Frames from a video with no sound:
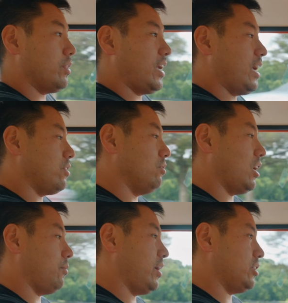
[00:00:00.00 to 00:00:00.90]
one thing I do
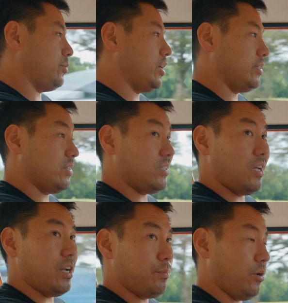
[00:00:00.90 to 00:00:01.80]
like about it is because it's
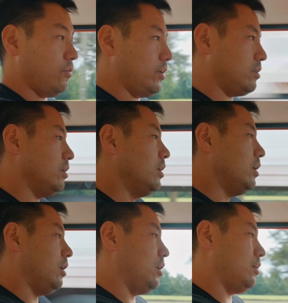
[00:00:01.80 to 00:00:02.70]
not perfect.
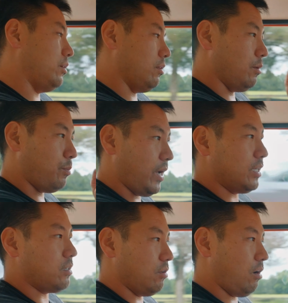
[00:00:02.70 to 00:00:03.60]
You know, the
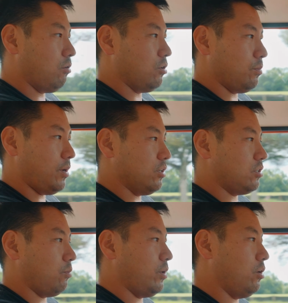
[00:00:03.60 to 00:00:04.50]
paint's a little older,
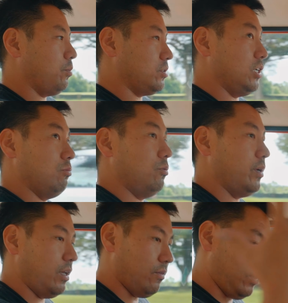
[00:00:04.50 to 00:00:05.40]
polished up well, presentable,
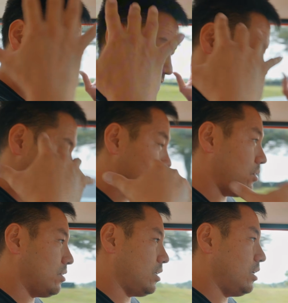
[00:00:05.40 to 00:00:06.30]
but even inside you
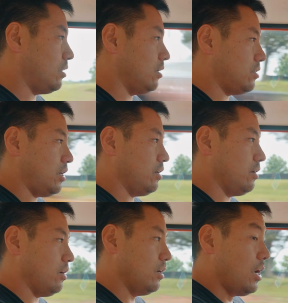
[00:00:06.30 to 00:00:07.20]
can see the
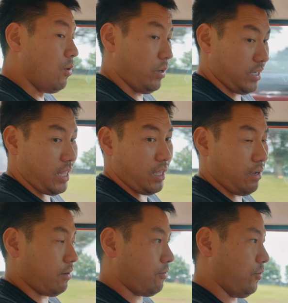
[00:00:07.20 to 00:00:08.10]
interior, which I
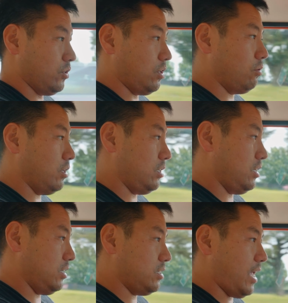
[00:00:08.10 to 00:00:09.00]
think for as old as it
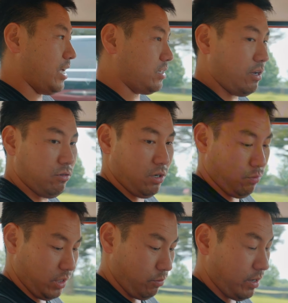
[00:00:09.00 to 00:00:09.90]
is, it has held up
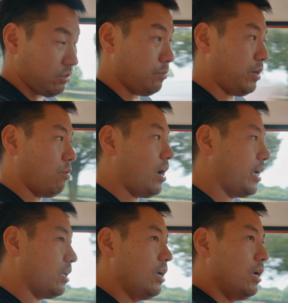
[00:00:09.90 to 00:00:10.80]
really well to be
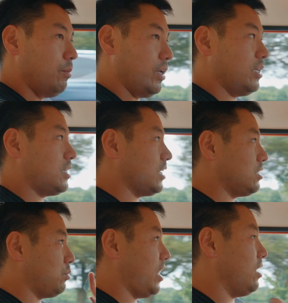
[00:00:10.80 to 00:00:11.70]
white. But it's got
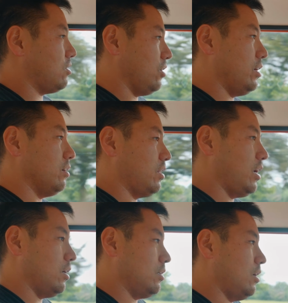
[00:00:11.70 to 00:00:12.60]
some character here and there,